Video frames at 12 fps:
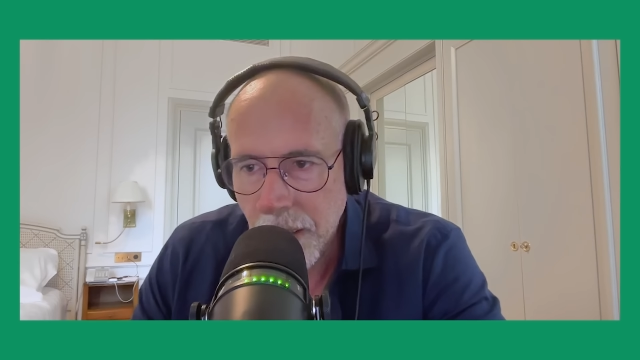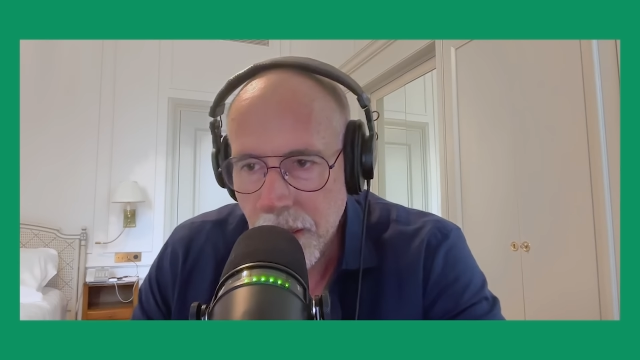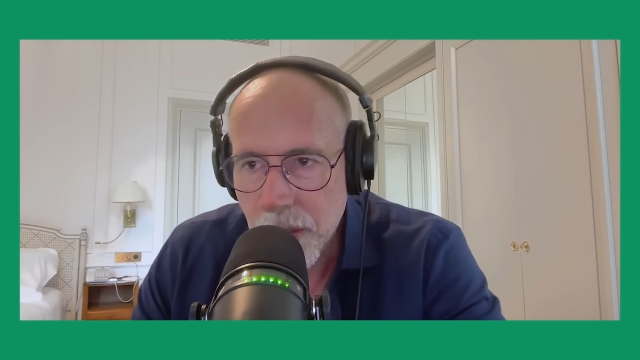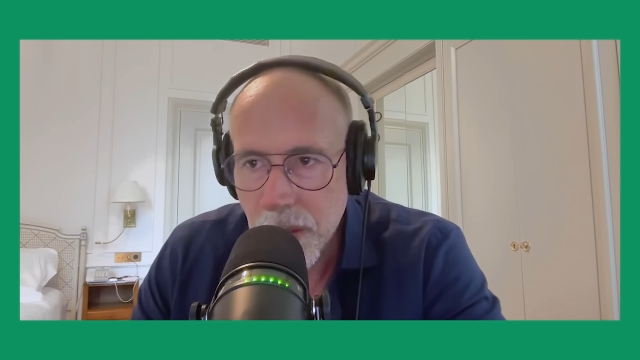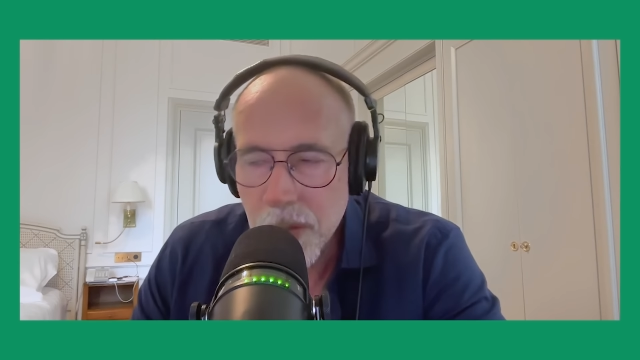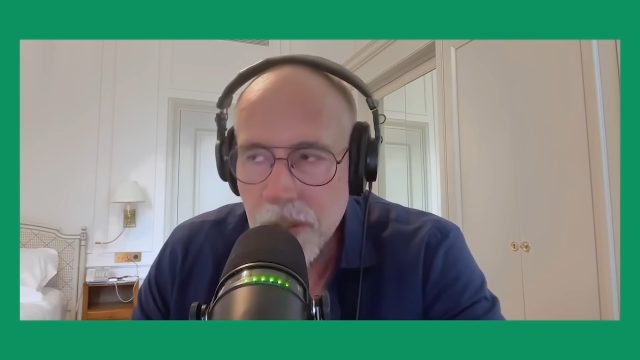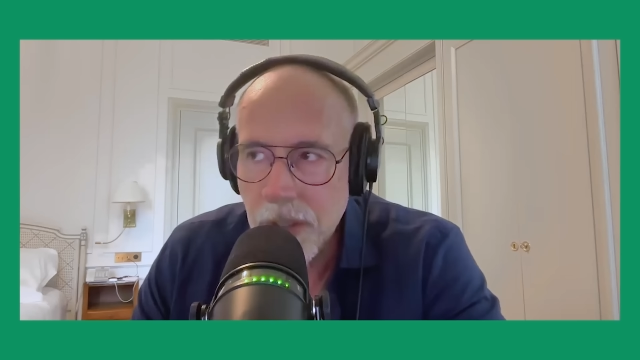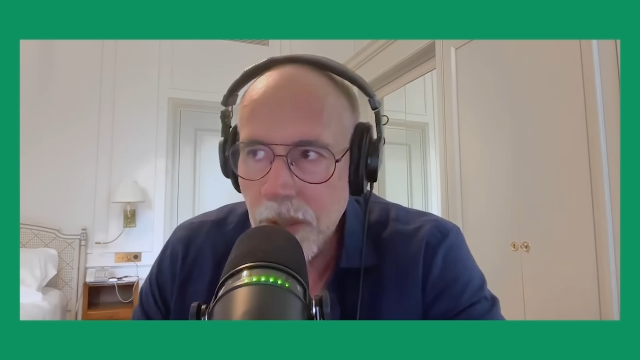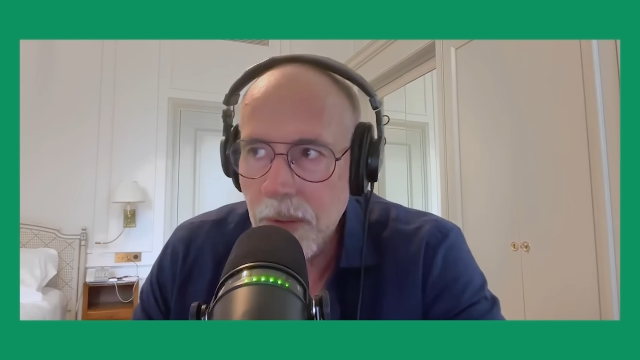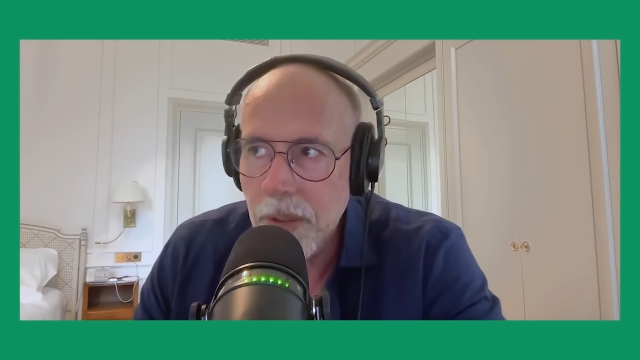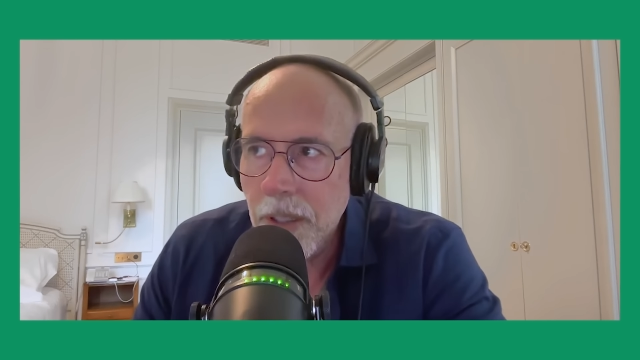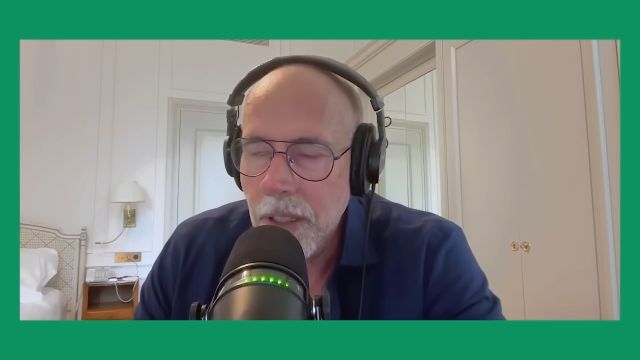Right. Dude,
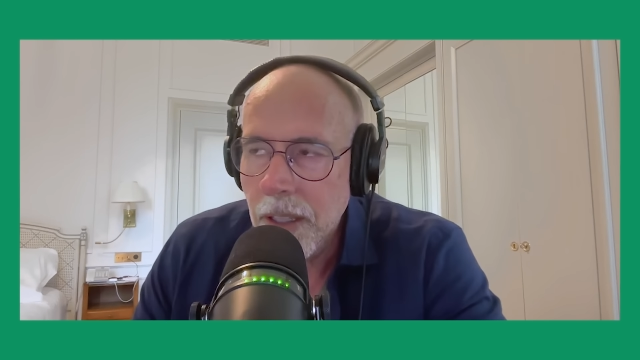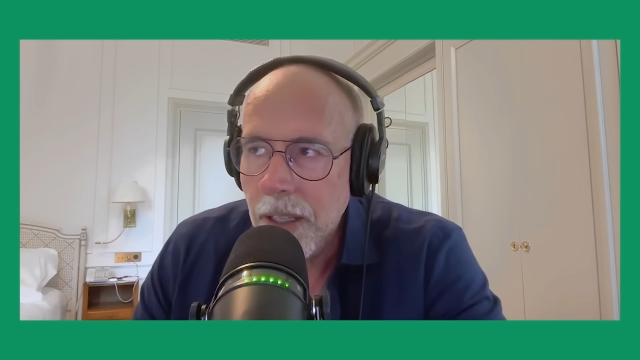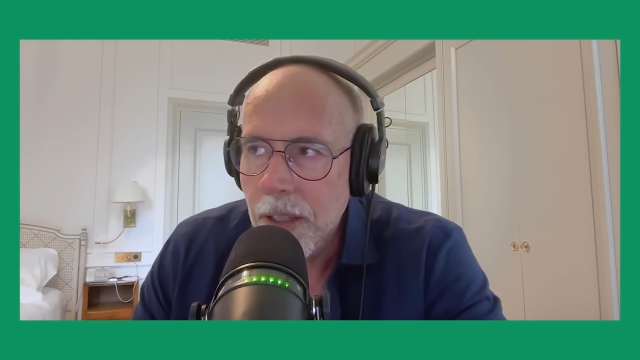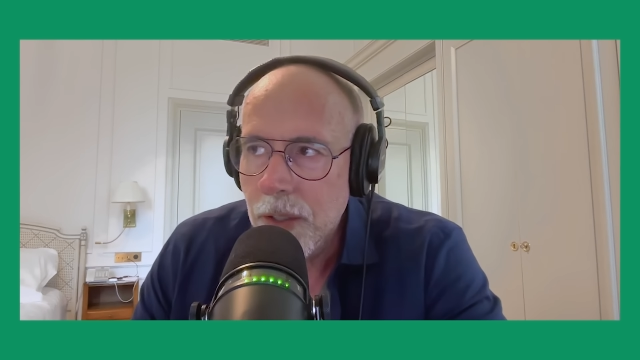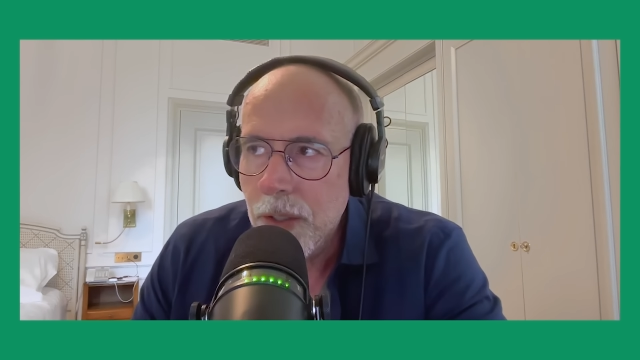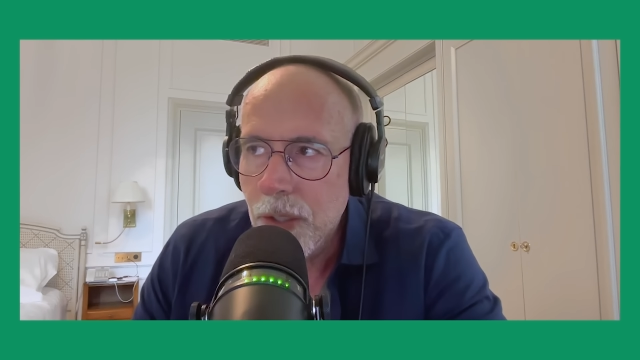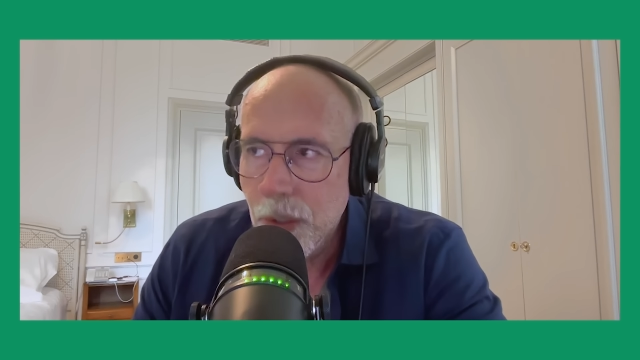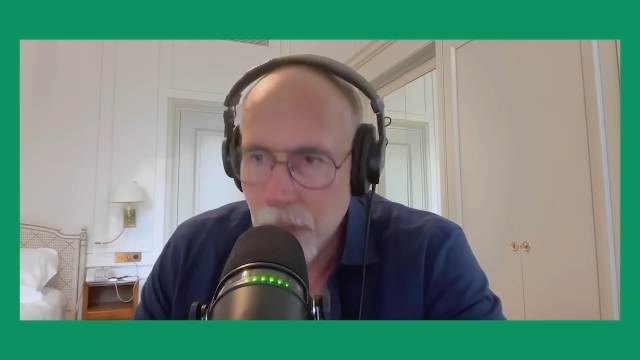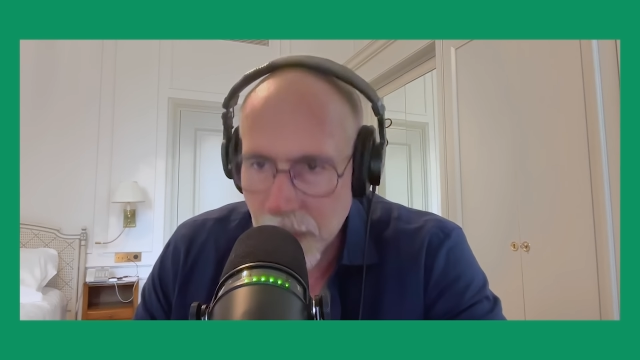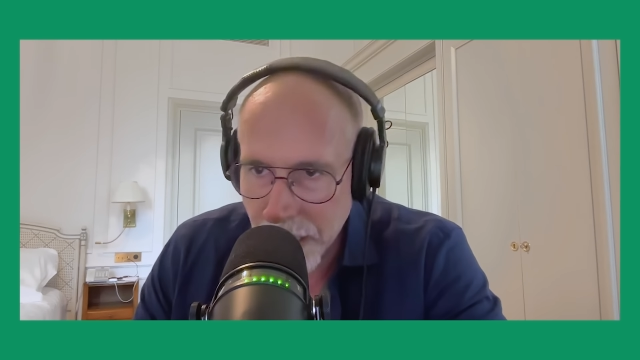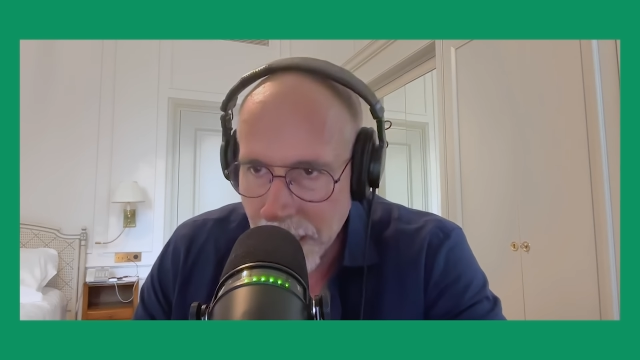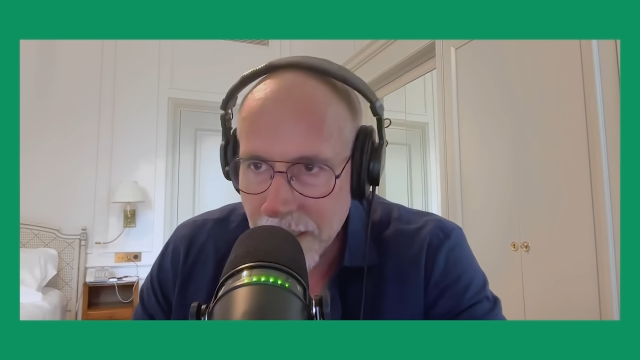do you
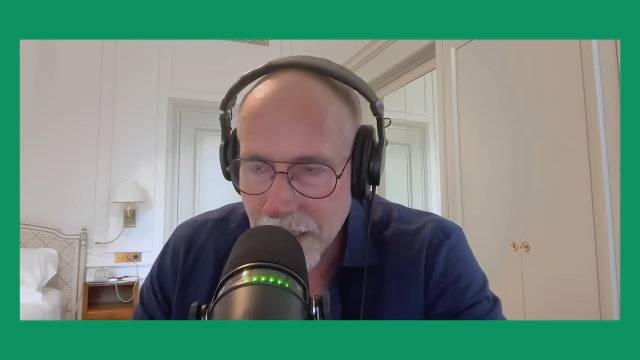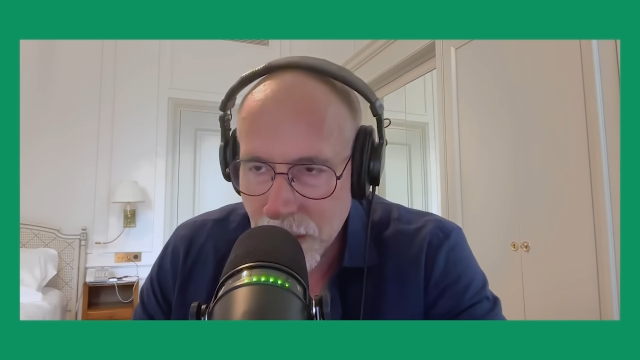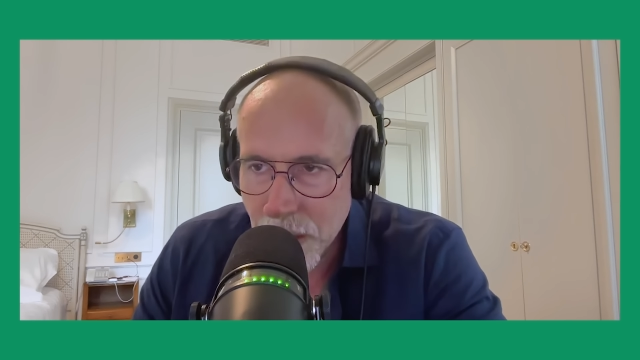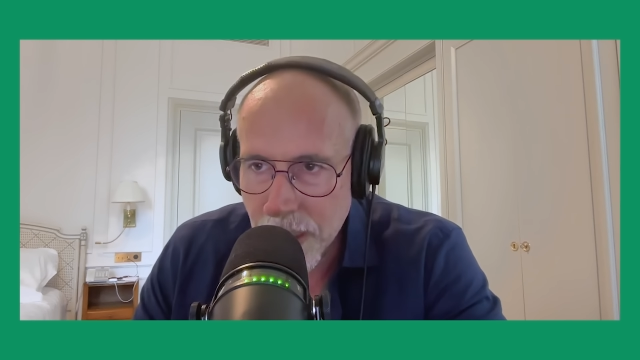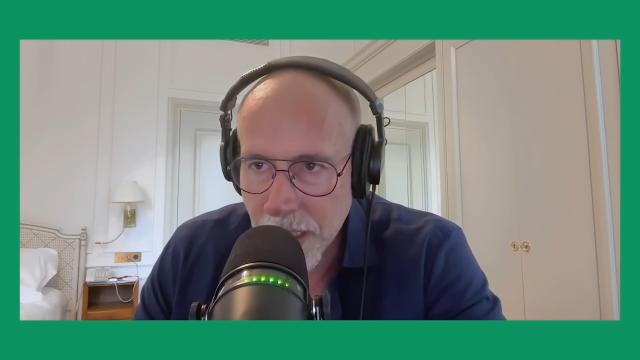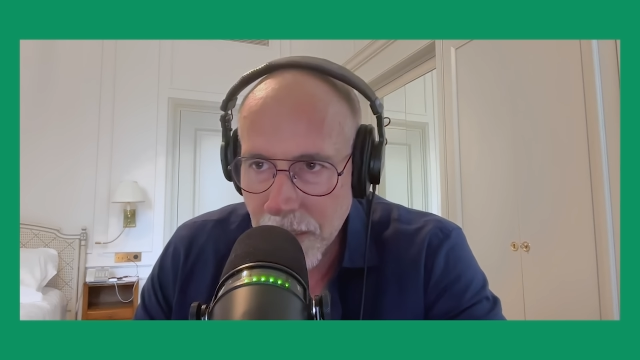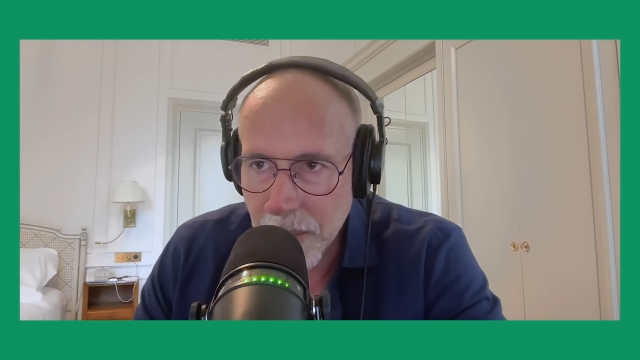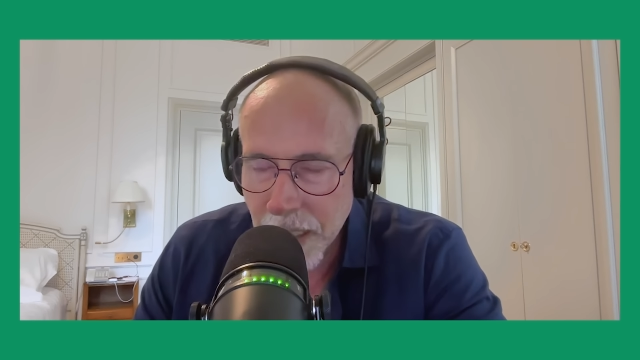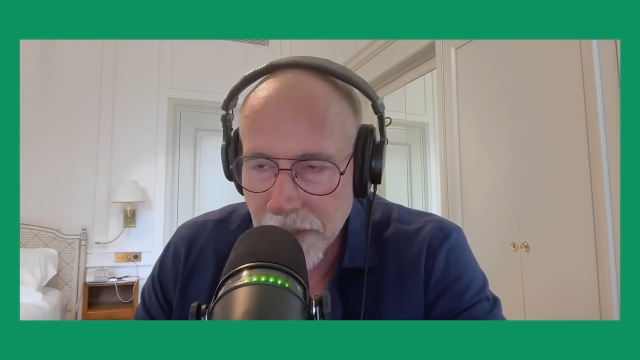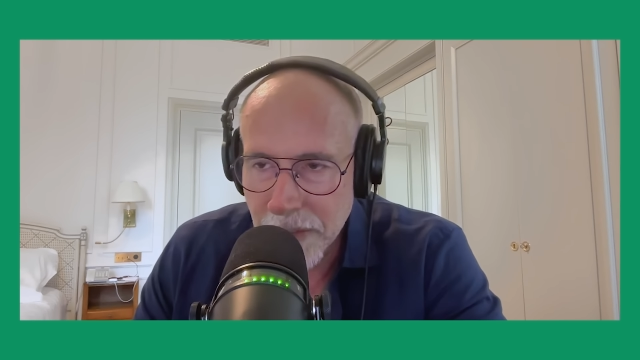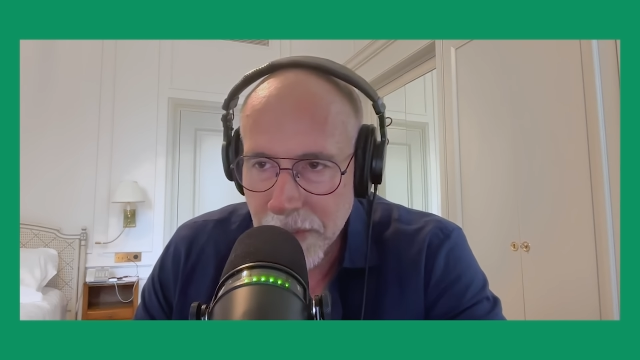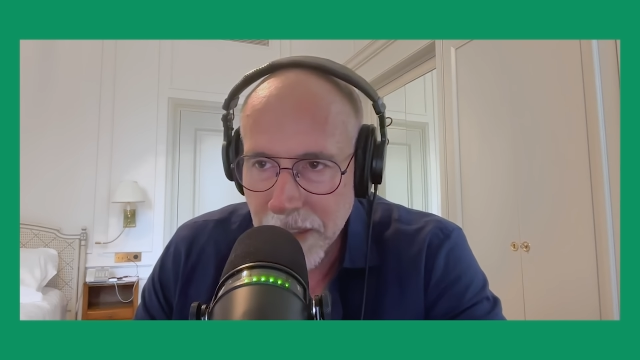realize the shit I buy
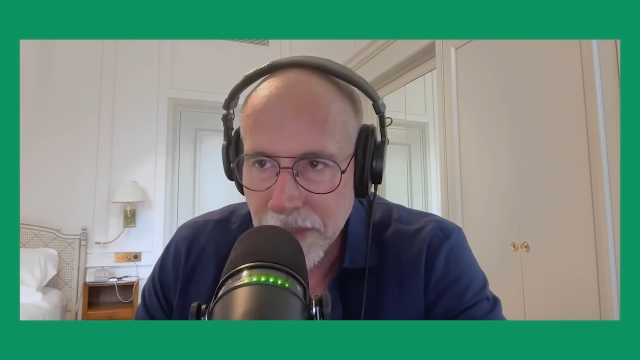for my